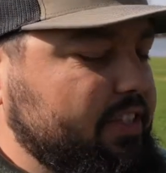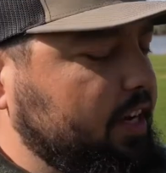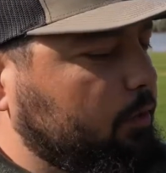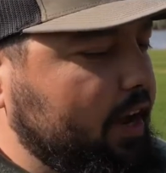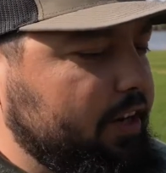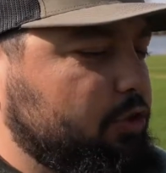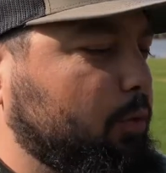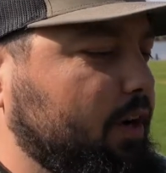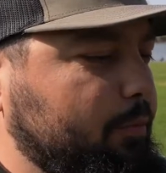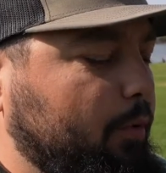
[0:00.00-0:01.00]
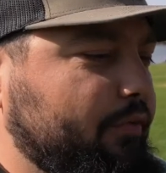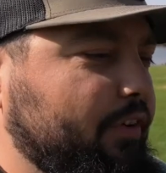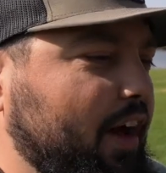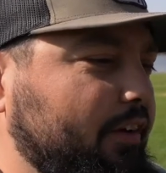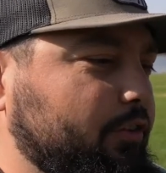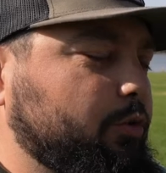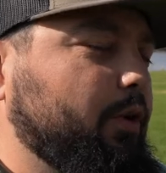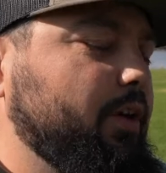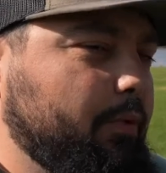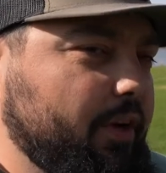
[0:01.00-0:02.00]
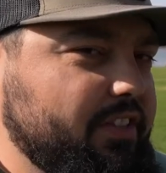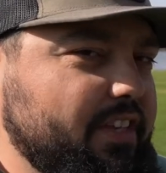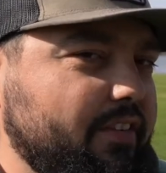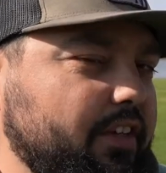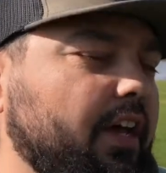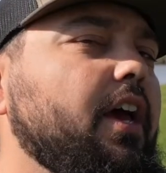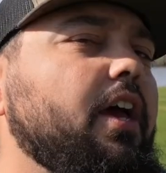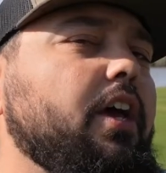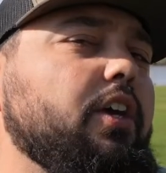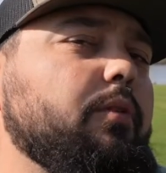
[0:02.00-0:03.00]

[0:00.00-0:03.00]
say you're right at 20.5 or 20.7,